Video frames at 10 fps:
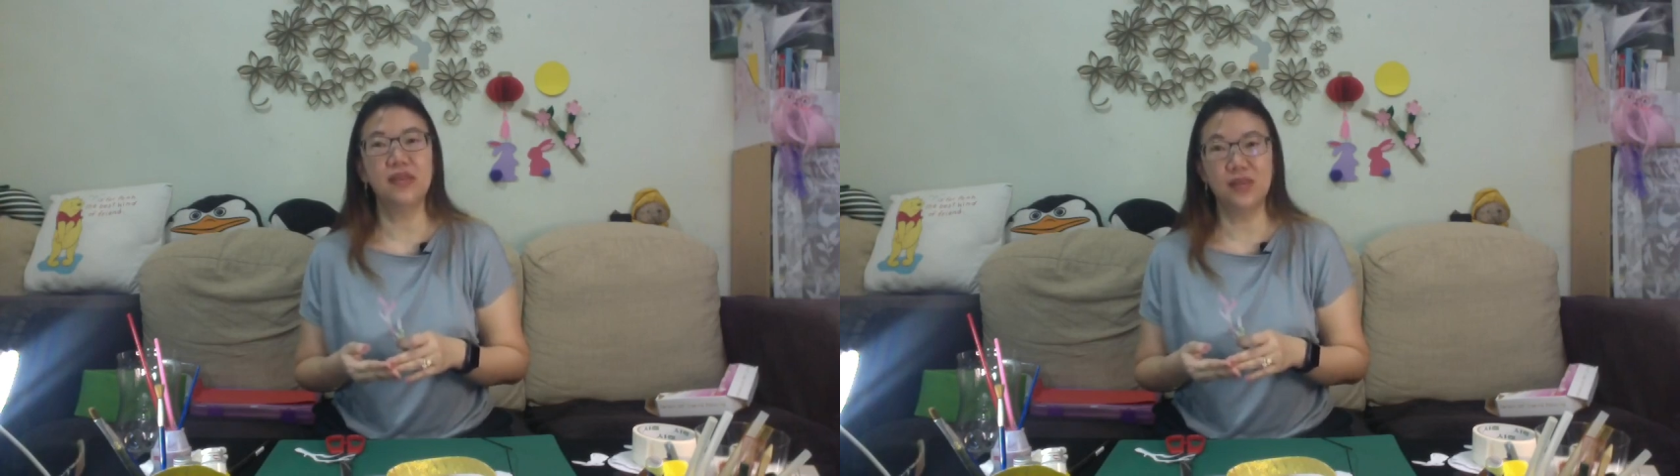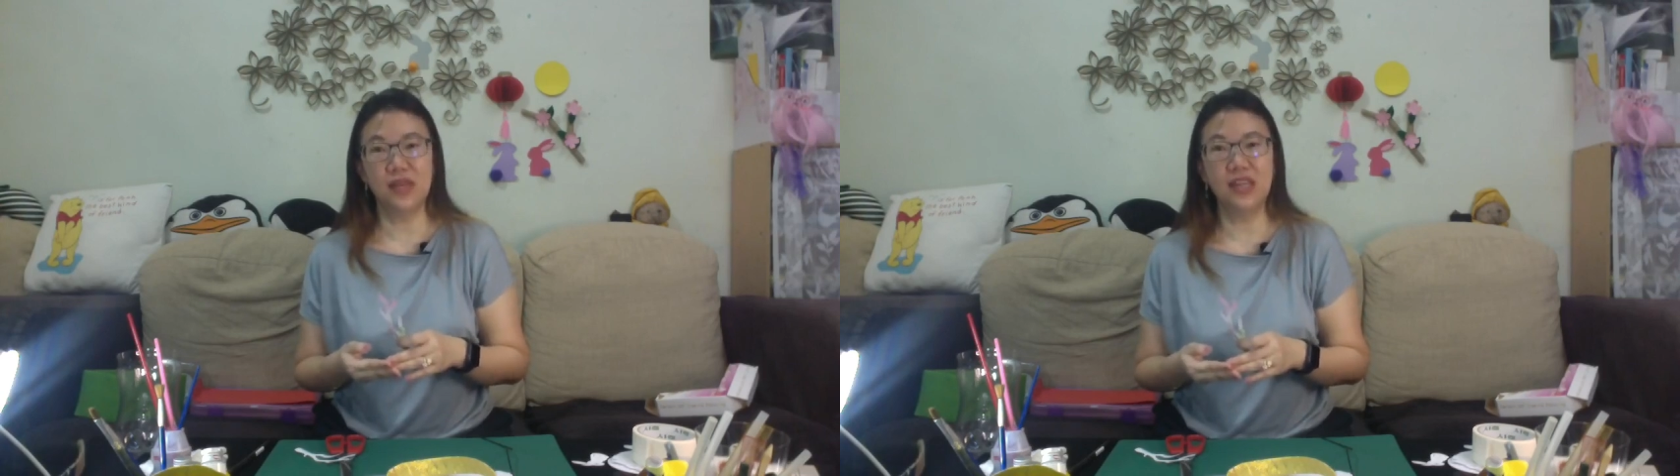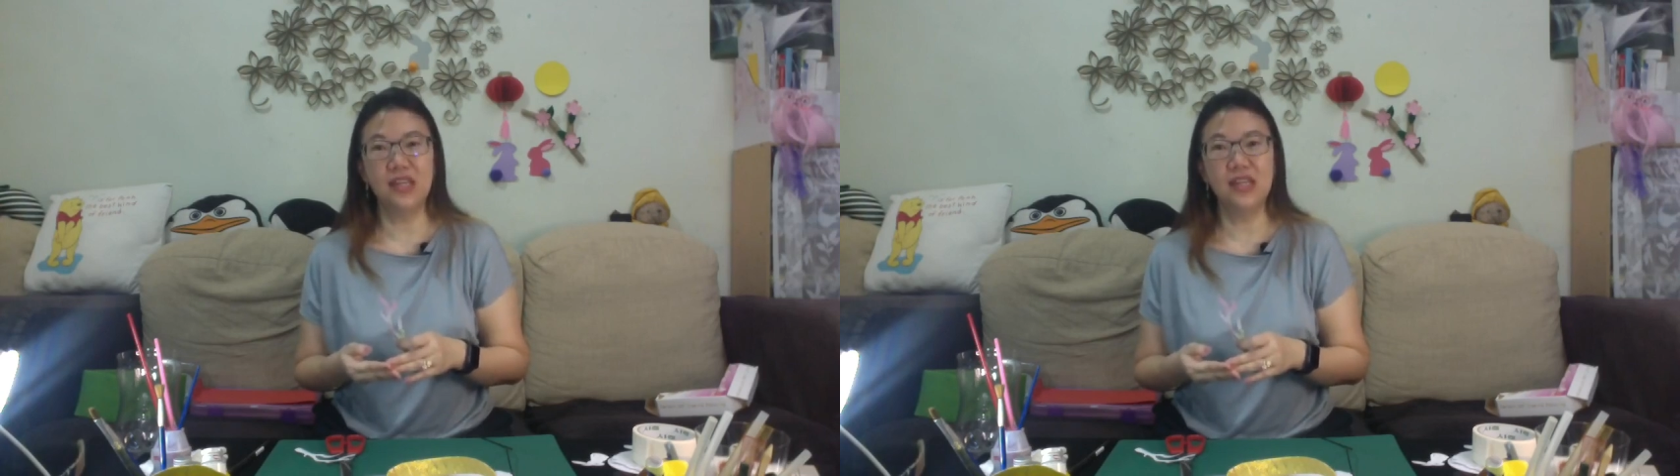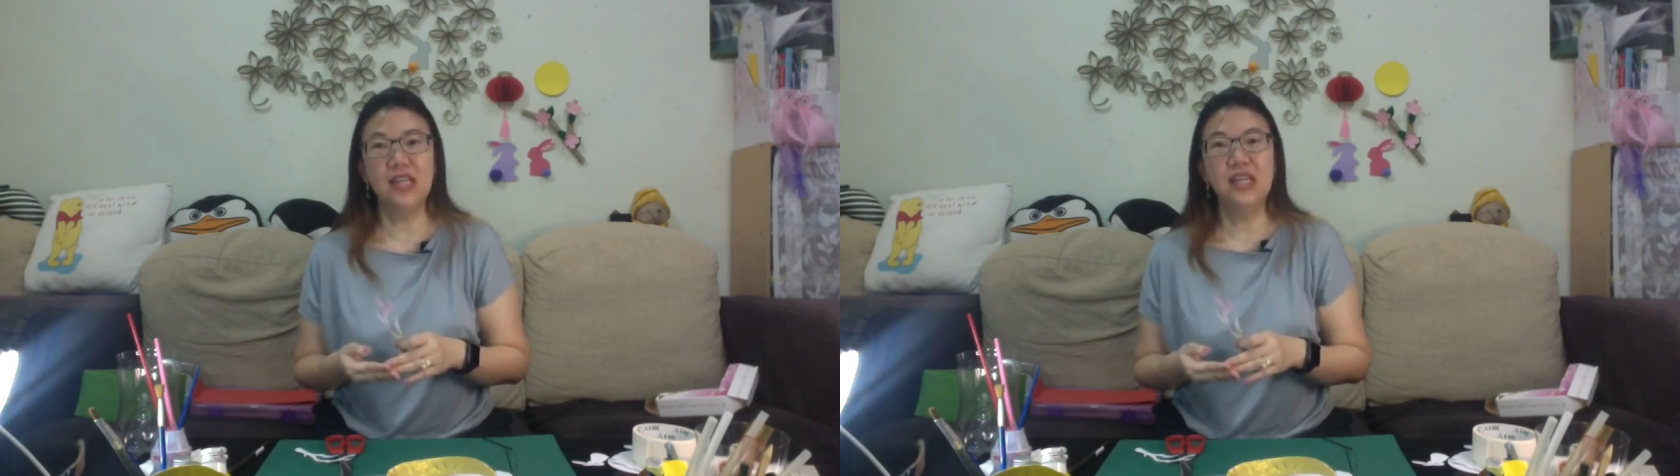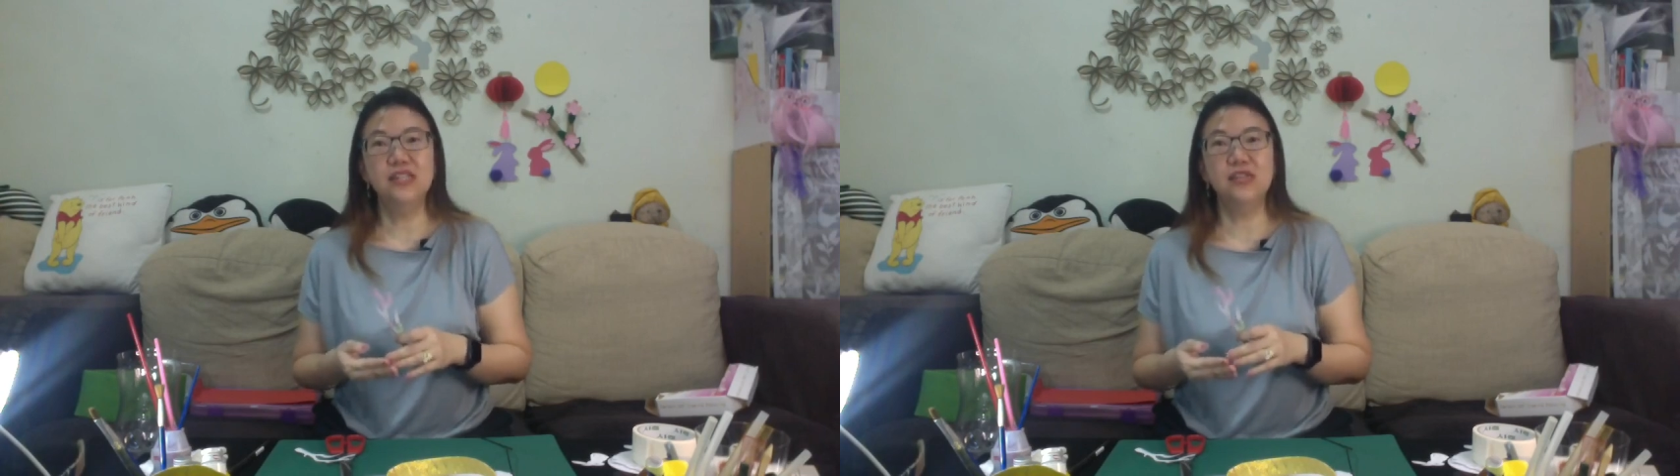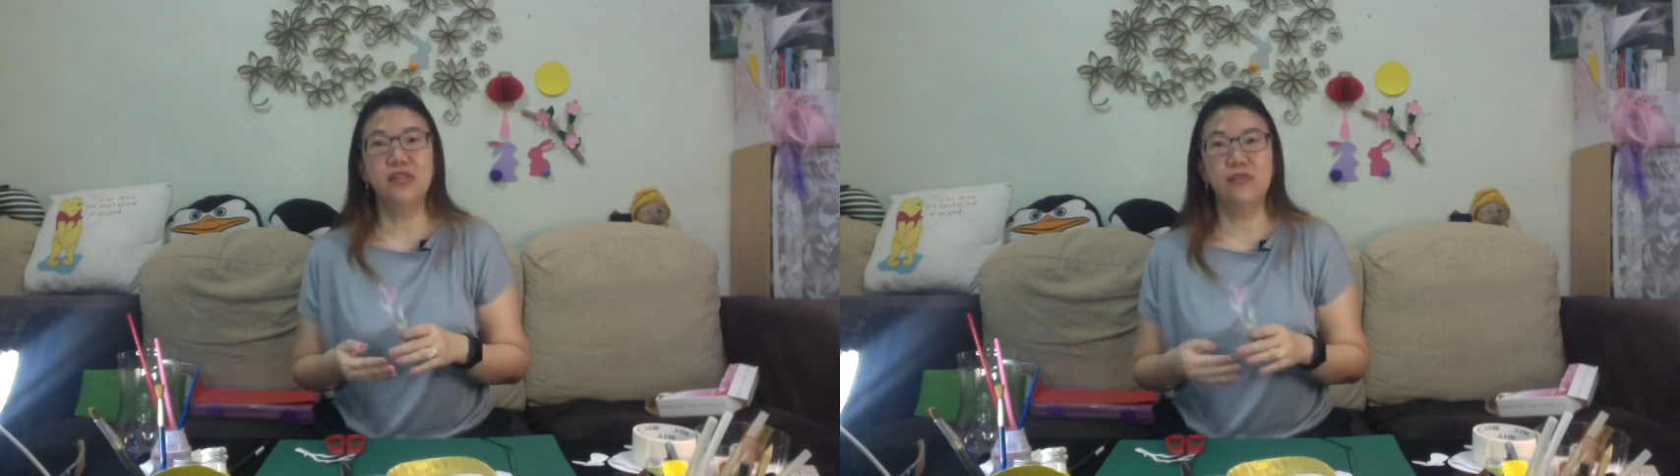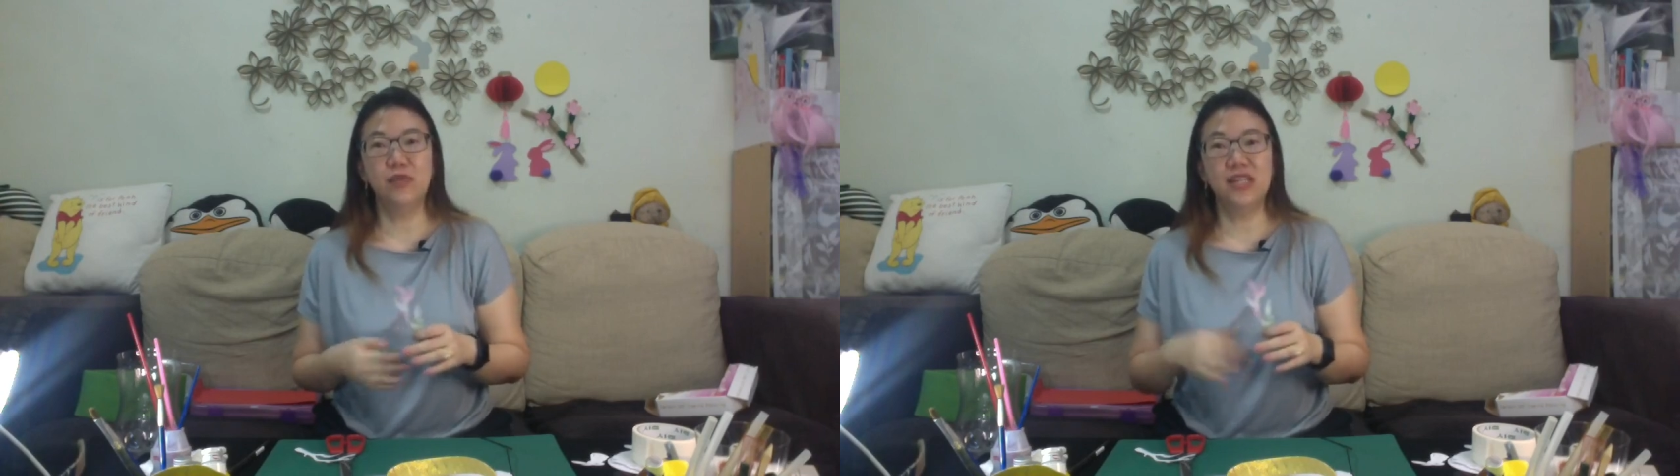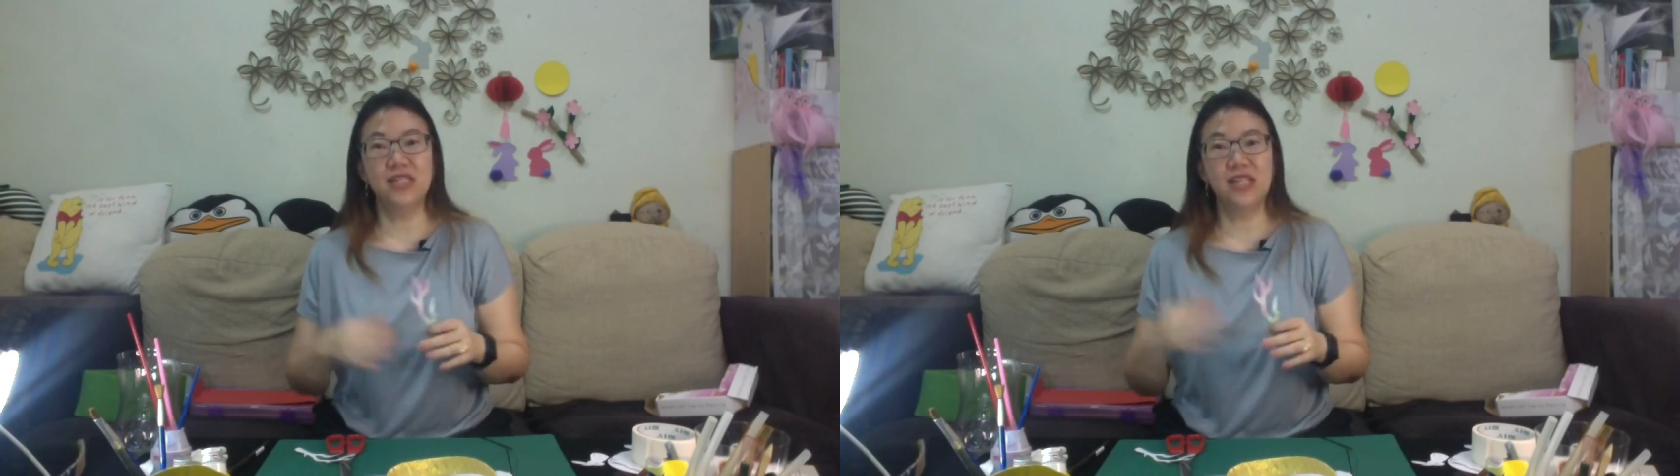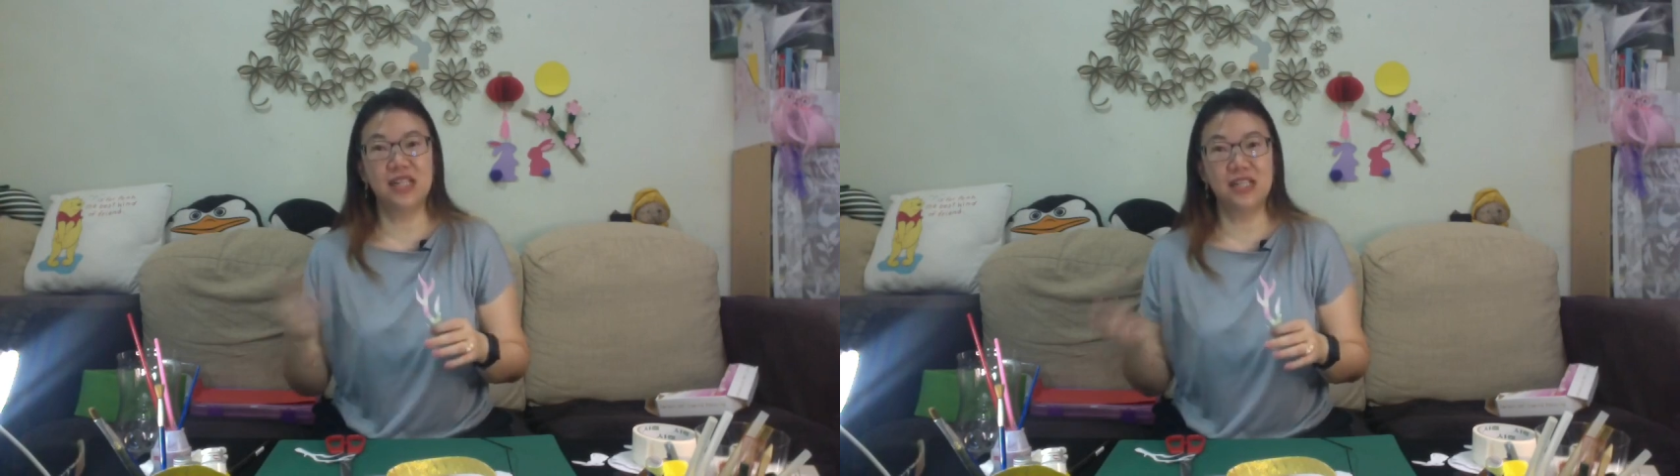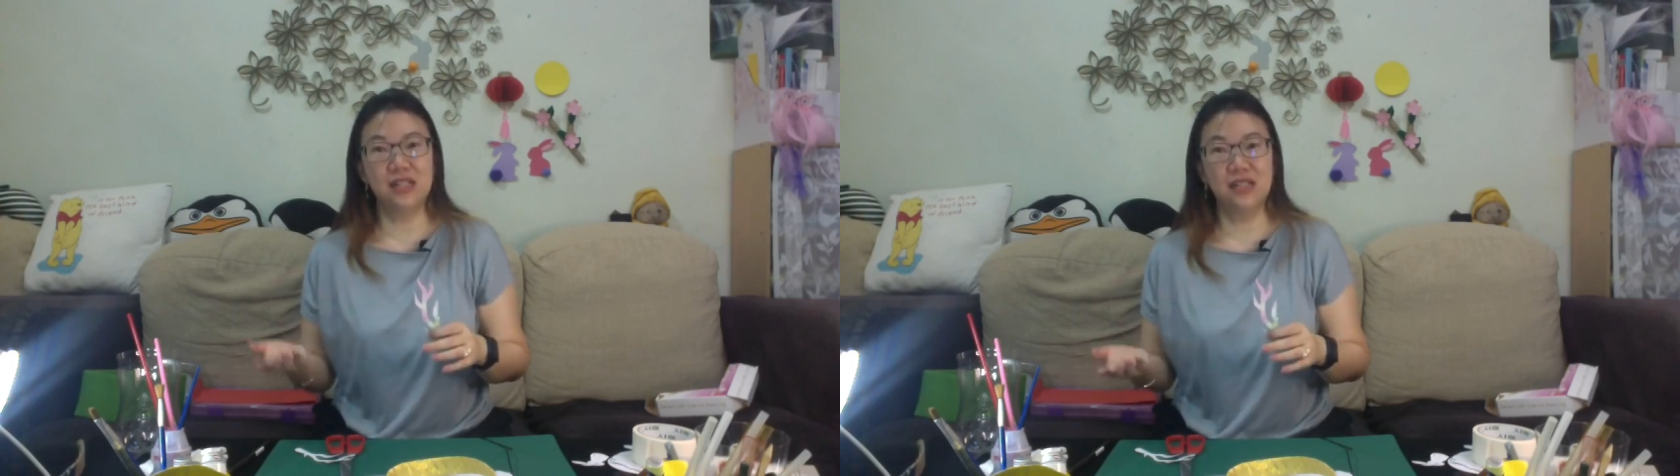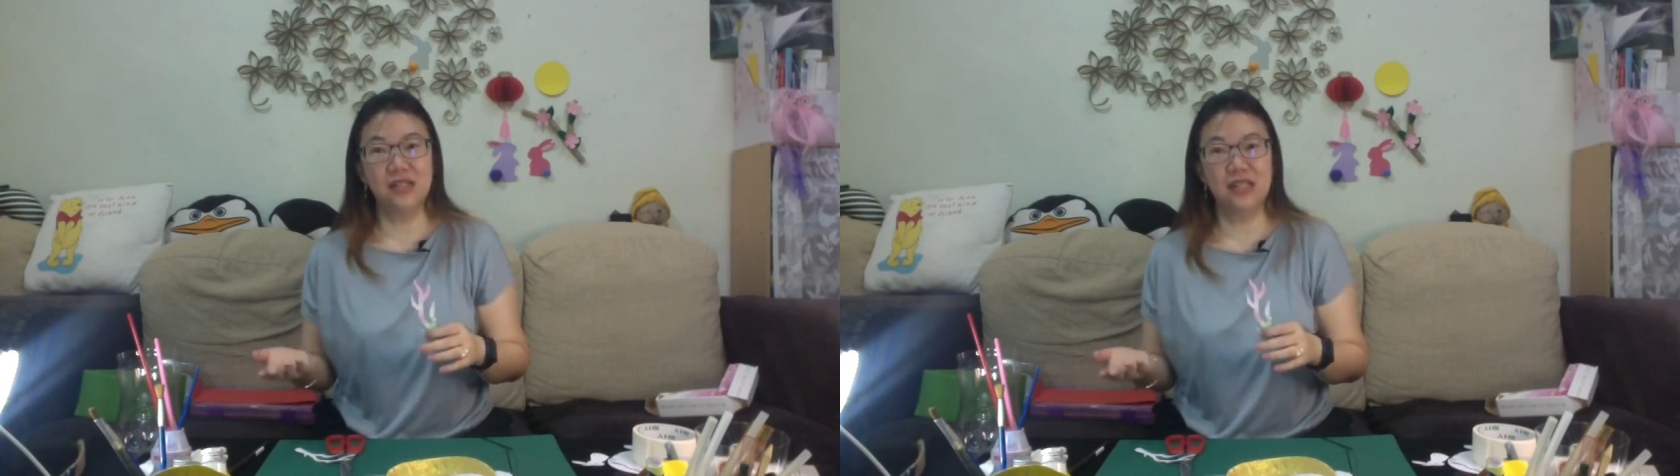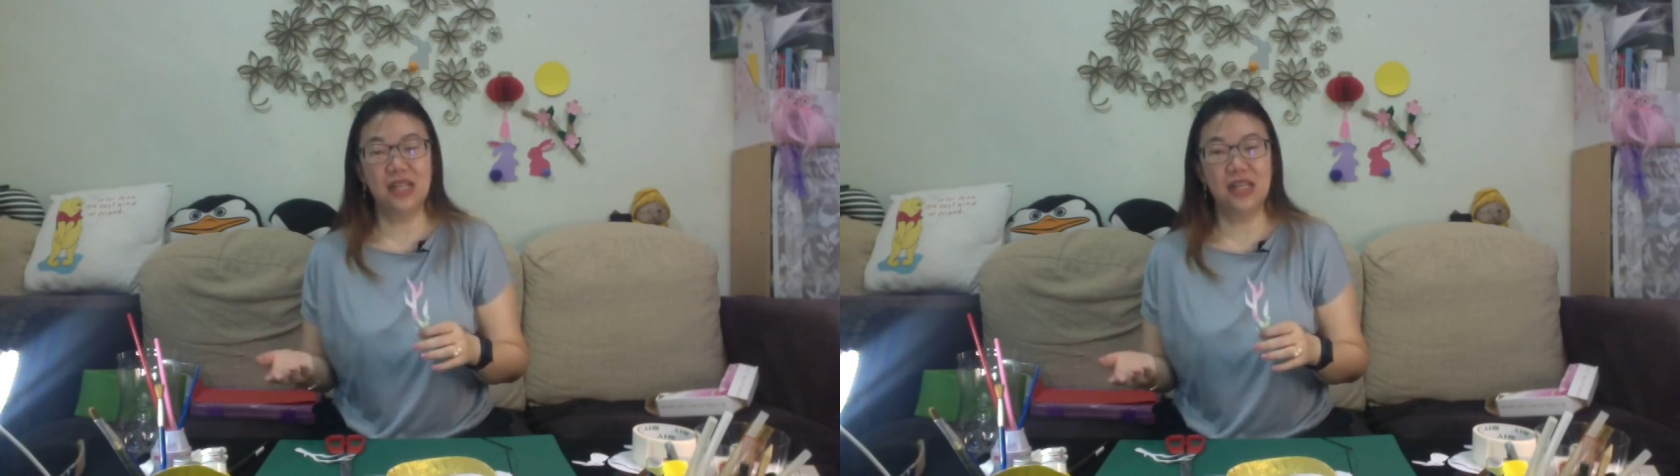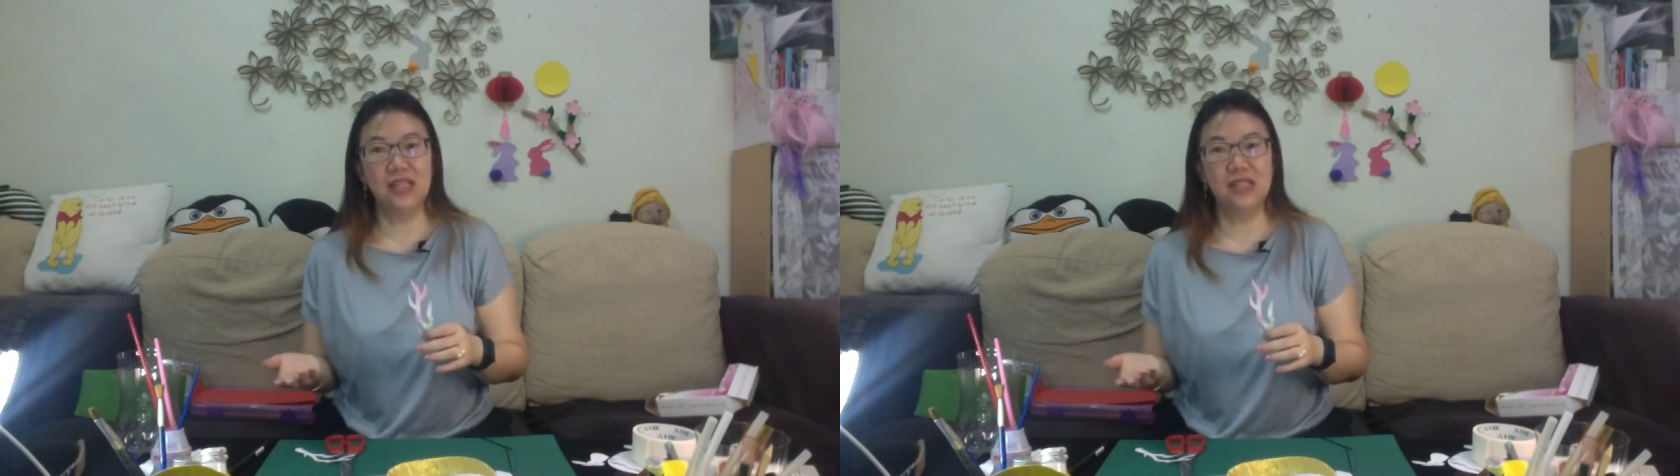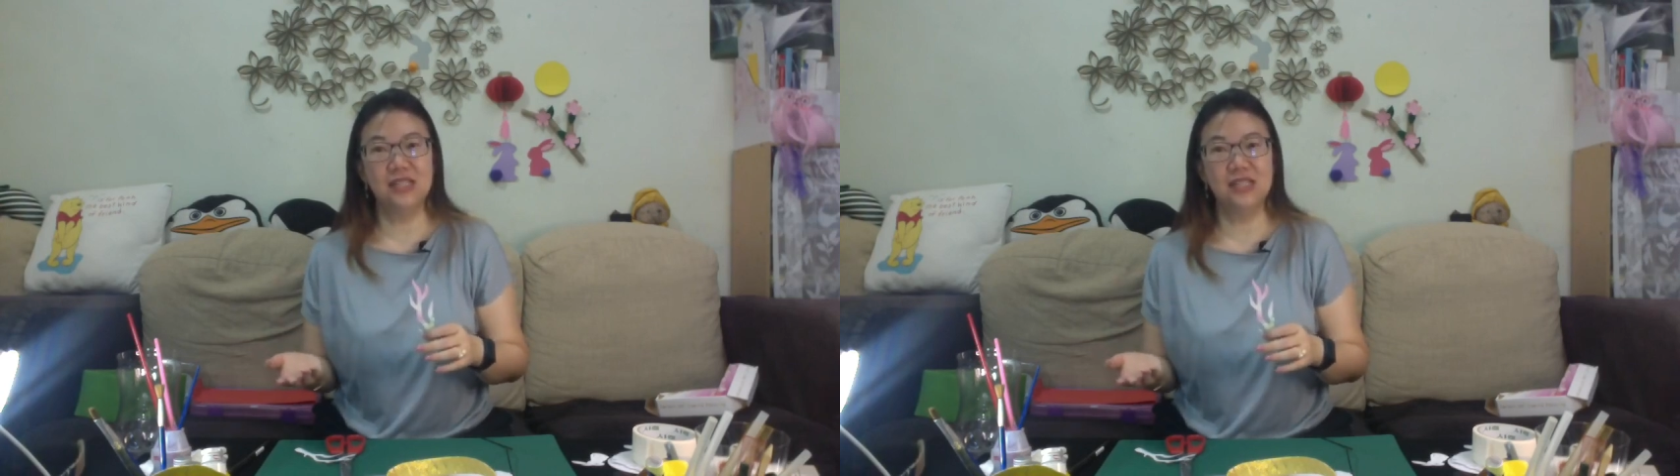Okay, so if you want a darker color,